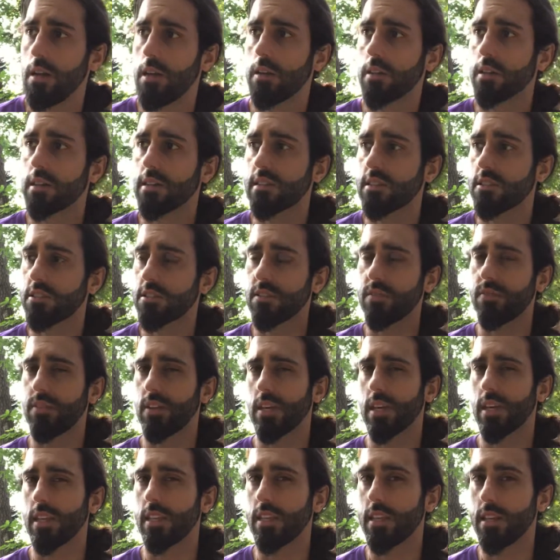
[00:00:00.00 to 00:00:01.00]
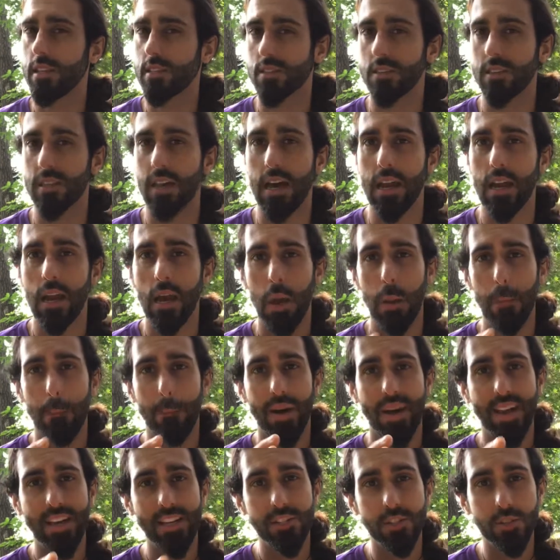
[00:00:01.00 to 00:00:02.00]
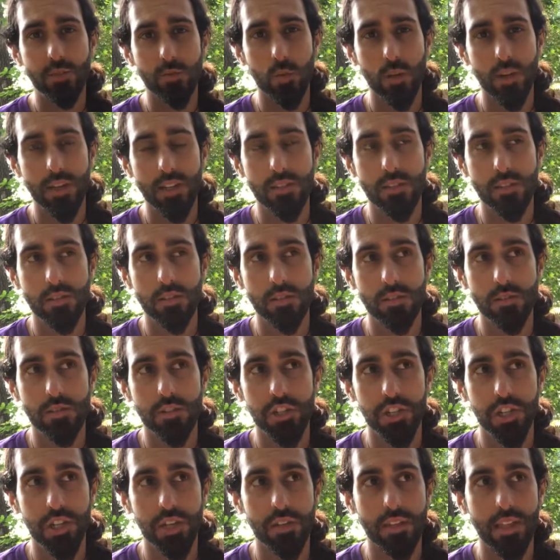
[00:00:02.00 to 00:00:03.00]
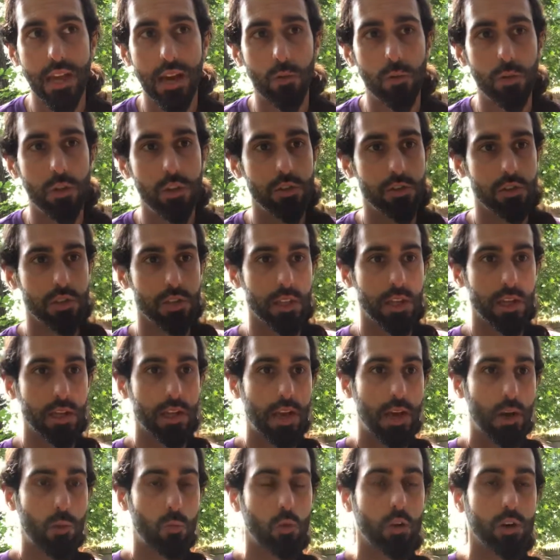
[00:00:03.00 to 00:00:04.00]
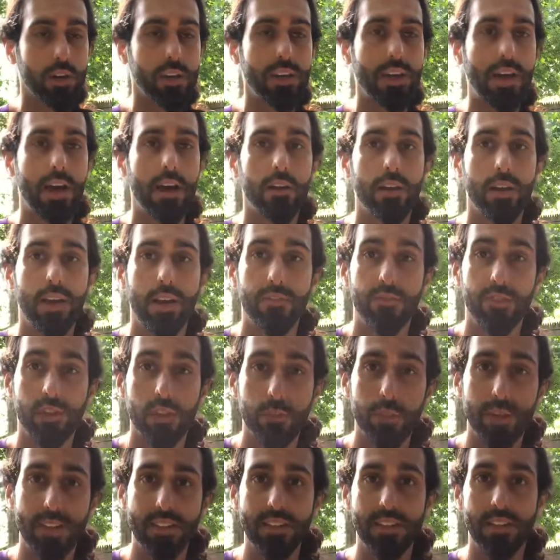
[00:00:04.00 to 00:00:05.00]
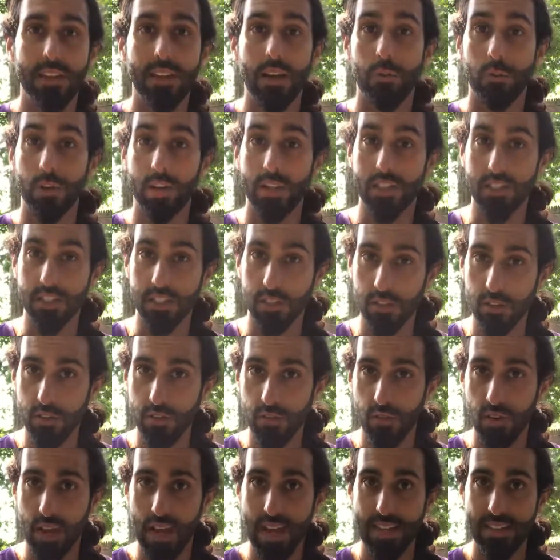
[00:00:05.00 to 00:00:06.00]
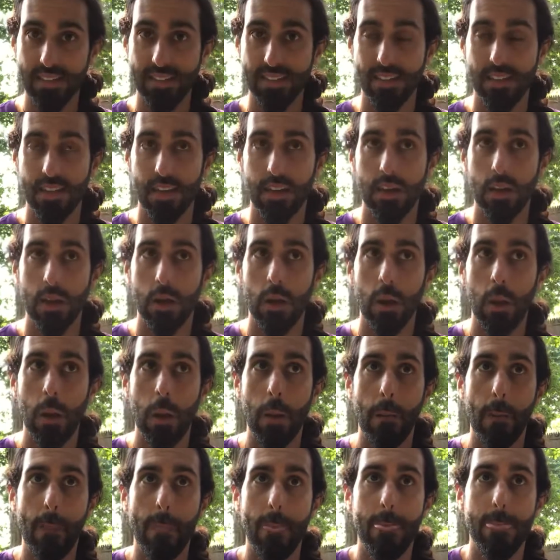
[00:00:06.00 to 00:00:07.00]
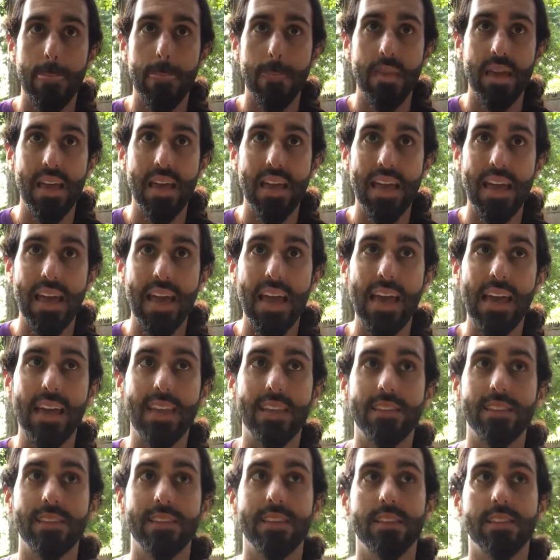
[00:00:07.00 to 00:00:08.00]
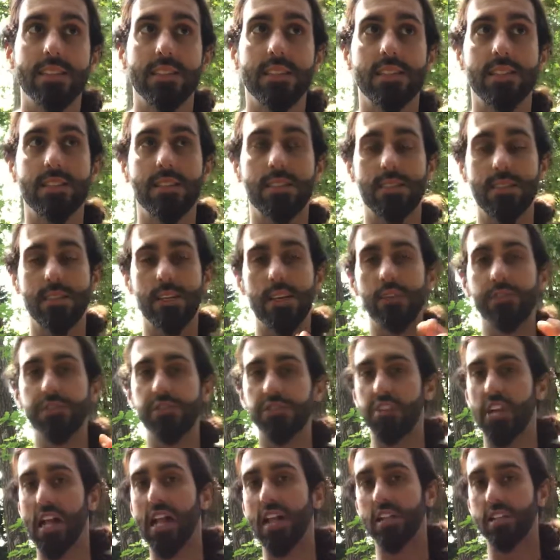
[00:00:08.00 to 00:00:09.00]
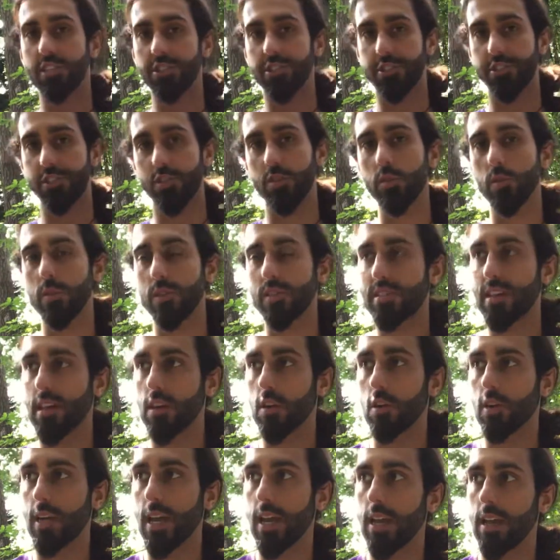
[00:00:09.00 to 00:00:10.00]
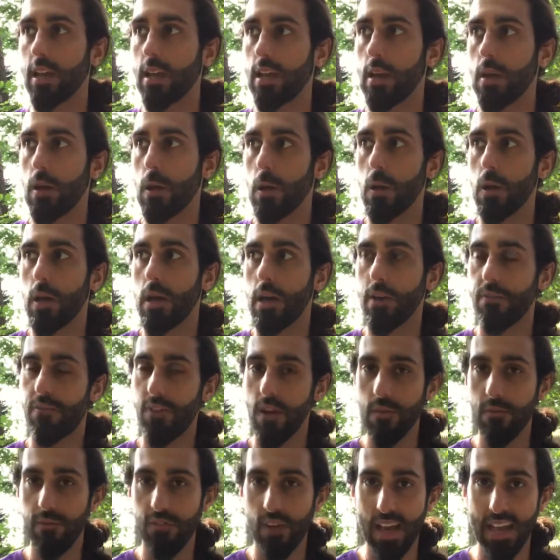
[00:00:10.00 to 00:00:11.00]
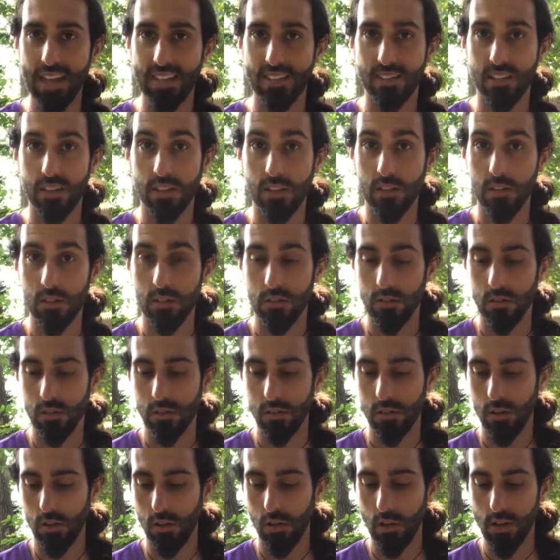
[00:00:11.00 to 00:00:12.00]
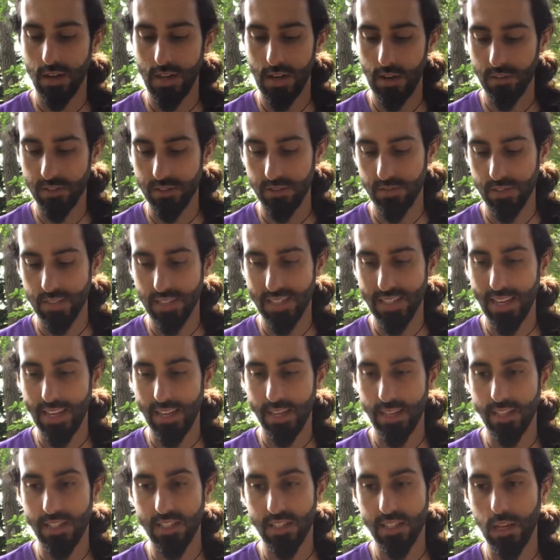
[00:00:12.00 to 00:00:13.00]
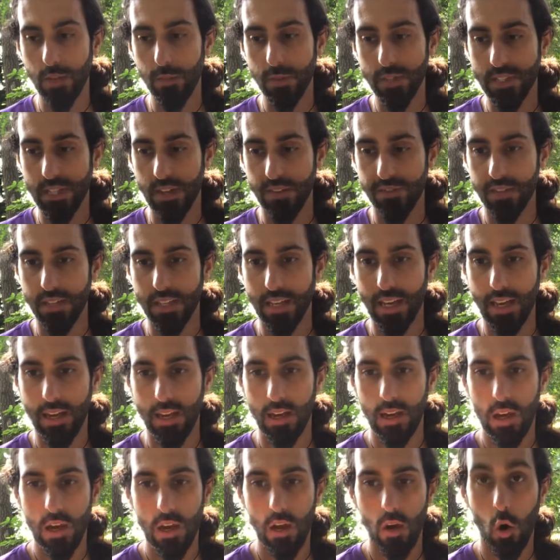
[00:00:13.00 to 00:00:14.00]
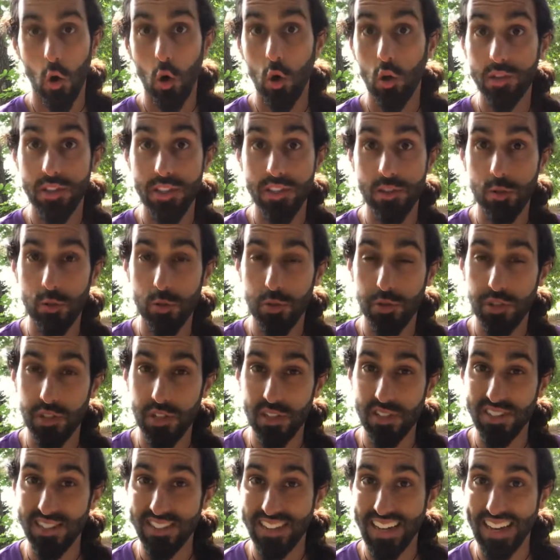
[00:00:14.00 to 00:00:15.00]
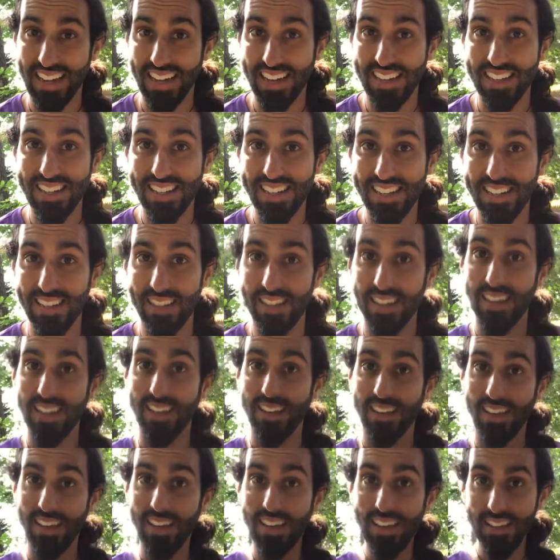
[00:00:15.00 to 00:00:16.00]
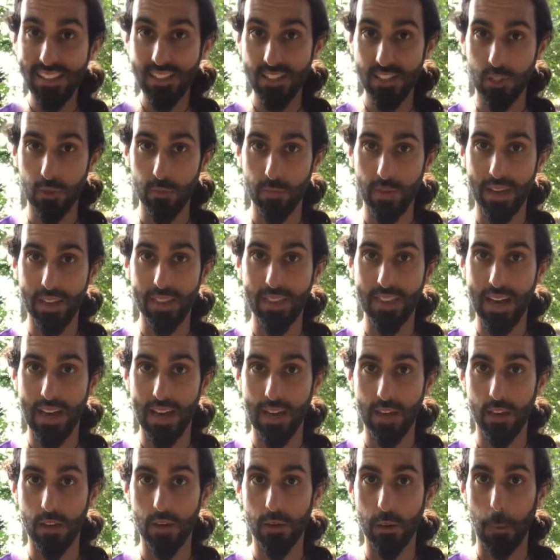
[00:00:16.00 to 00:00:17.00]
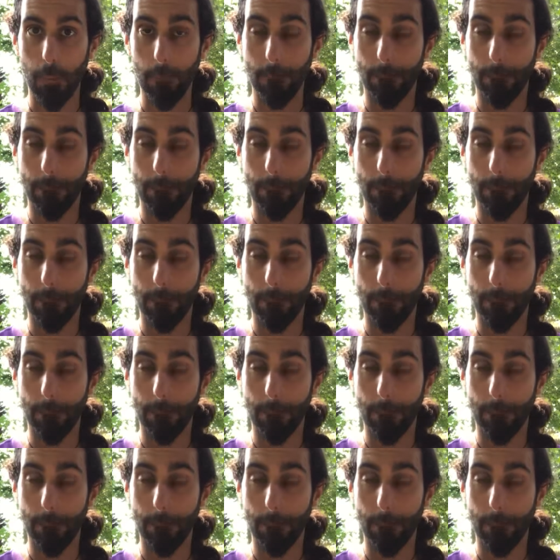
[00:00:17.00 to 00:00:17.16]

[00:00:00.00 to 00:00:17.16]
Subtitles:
Because there's different ideas on that. But I just wanted to share that with you today. I'm working out, I feel amazing, I'm gonna continue to fast. And the tough challenge too is like, okay, if I'm fasting long hours of the day, it's gonna be tough to get all the nutrients that I need into my diet.